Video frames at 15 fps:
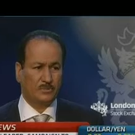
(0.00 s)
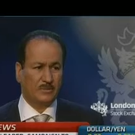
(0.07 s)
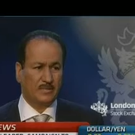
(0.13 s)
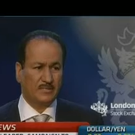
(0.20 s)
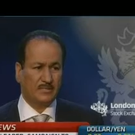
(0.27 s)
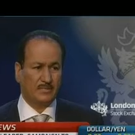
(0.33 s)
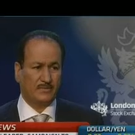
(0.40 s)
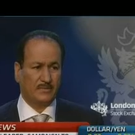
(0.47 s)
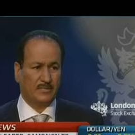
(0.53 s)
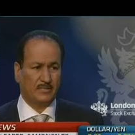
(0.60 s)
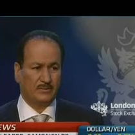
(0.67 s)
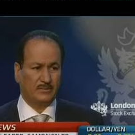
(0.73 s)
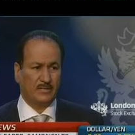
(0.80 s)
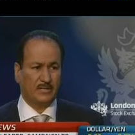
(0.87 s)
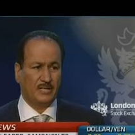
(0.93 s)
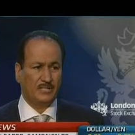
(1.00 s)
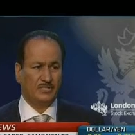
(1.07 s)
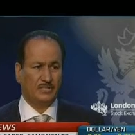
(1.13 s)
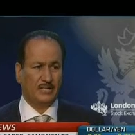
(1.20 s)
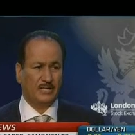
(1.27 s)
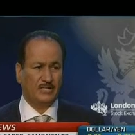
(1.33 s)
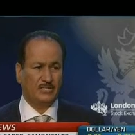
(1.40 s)
by several
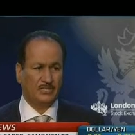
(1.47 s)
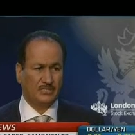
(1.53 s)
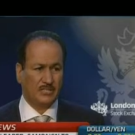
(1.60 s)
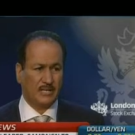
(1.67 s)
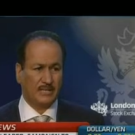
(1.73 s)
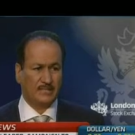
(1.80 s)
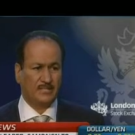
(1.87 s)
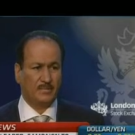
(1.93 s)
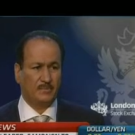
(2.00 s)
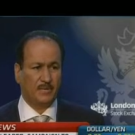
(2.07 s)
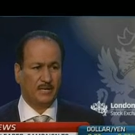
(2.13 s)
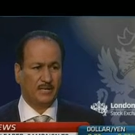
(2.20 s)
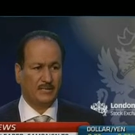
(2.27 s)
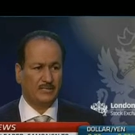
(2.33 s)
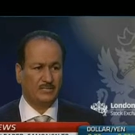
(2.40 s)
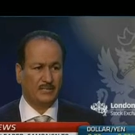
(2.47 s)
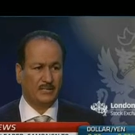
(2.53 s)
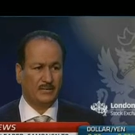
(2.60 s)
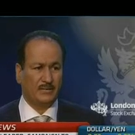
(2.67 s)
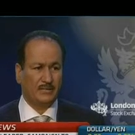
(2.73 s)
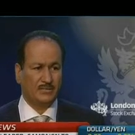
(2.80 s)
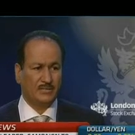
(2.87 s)
international agencies like CBREs and
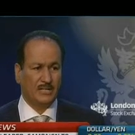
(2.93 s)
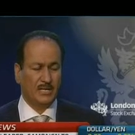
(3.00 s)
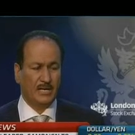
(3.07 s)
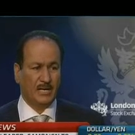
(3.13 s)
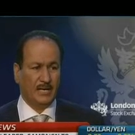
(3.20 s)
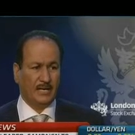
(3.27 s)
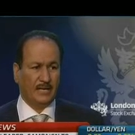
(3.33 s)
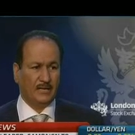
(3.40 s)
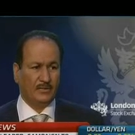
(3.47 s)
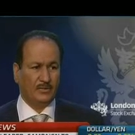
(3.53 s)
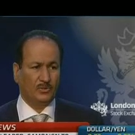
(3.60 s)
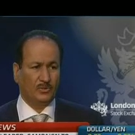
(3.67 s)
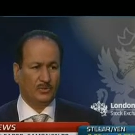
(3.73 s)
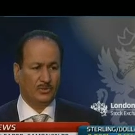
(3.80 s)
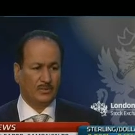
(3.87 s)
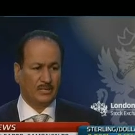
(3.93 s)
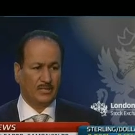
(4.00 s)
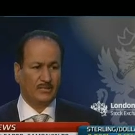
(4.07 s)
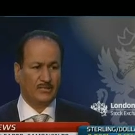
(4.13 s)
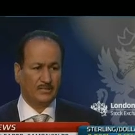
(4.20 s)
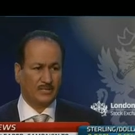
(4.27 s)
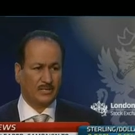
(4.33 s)
others. And
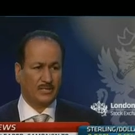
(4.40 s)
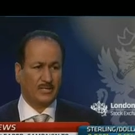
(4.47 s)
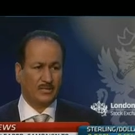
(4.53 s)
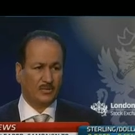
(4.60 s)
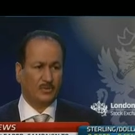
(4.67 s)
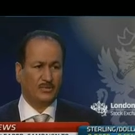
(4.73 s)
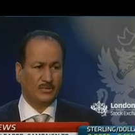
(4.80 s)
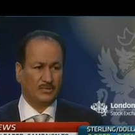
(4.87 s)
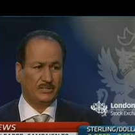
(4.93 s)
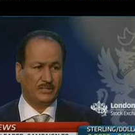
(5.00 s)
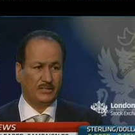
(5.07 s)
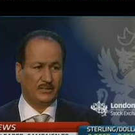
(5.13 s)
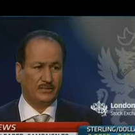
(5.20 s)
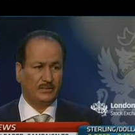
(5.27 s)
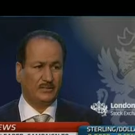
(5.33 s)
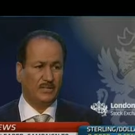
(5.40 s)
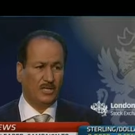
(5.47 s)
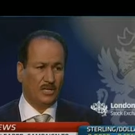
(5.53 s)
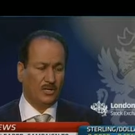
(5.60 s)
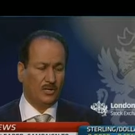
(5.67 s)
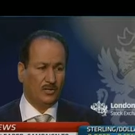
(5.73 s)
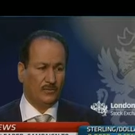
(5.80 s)
rent is a real good indicator
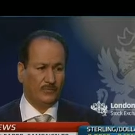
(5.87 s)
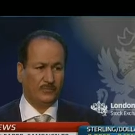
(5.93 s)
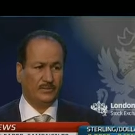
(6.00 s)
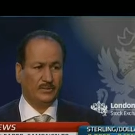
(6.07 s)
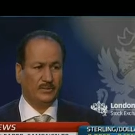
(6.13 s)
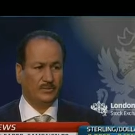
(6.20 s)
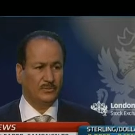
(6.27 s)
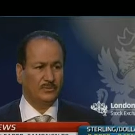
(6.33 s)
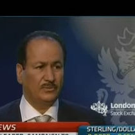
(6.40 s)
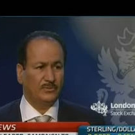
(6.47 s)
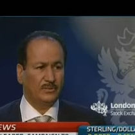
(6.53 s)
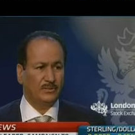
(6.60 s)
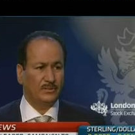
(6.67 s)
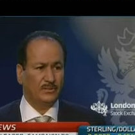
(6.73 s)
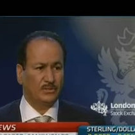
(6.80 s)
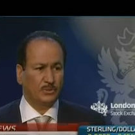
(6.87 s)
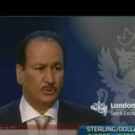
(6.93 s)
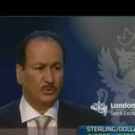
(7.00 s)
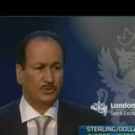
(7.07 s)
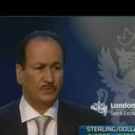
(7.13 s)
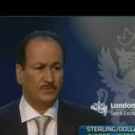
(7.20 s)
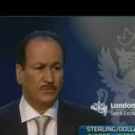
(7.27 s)
of
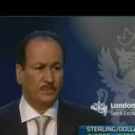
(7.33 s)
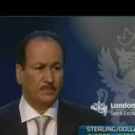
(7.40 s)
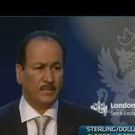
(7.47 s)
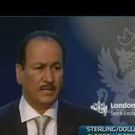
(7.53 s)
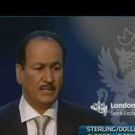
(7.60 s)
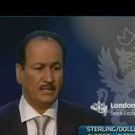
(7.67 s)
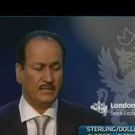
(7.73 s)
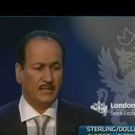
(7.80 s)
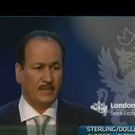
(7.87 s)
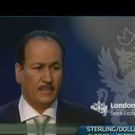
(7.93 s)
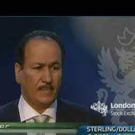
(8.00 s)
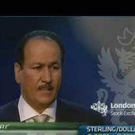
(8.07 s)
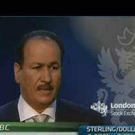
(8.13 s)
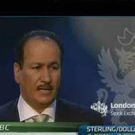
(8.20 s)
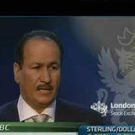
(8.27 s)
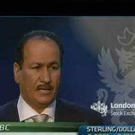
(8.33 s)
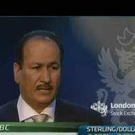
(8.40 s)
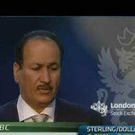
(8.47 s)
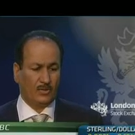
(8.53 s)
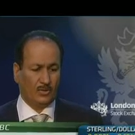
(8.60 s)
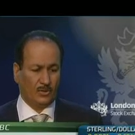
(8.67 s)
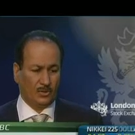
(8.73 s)
short of supply. And
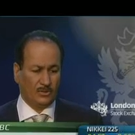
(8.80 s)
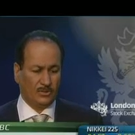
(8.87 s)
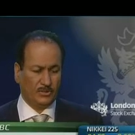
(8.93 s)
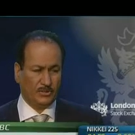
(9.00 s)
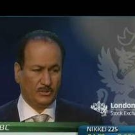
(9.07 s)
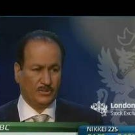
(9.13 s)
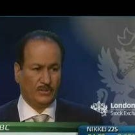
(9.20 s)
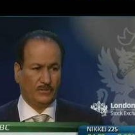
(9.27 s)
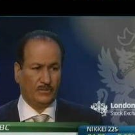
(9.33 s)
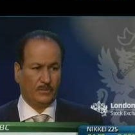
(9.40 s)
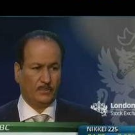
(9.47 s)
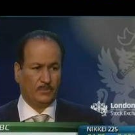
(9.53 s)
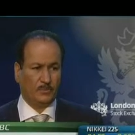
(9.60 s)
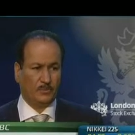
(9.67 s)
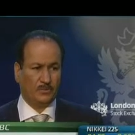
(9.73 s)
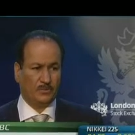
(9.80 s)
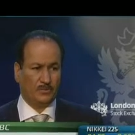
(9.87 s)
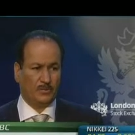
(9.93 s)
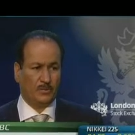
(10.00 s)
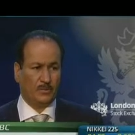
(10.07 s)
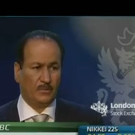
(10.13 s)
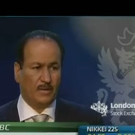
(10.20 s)
all the new development which is
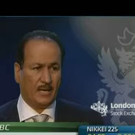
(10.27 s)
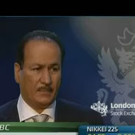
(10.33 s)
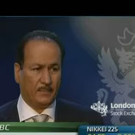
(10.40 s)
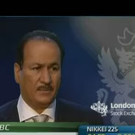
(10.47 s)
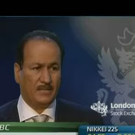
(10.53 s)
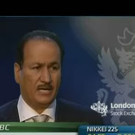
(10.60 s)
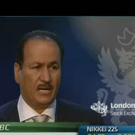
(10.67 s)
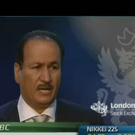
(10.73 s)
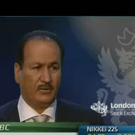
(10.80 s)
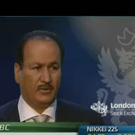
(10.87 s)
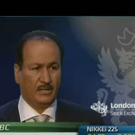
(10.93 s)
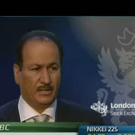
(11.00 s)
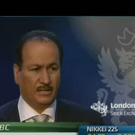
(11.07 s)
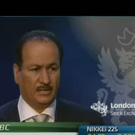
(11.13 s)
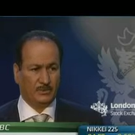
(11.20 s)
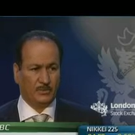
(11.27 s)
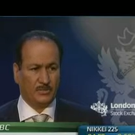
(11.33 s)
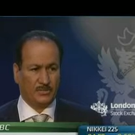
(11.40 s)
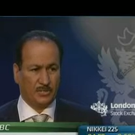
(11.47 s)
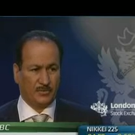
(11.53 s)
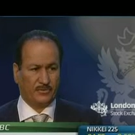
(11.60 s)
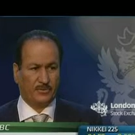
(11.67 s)
going to happen now, it will
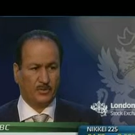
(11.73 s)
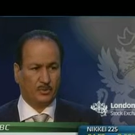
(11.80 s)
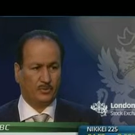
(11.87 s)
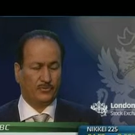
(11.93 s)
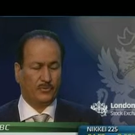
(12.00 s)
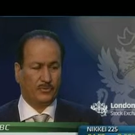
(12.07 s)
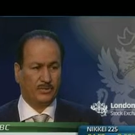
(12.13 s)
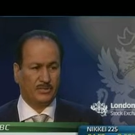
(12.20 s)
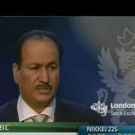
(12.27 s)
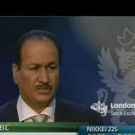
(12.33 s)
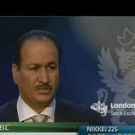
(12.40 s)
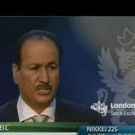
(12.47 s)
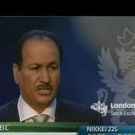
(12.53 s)
take 3 to 4 years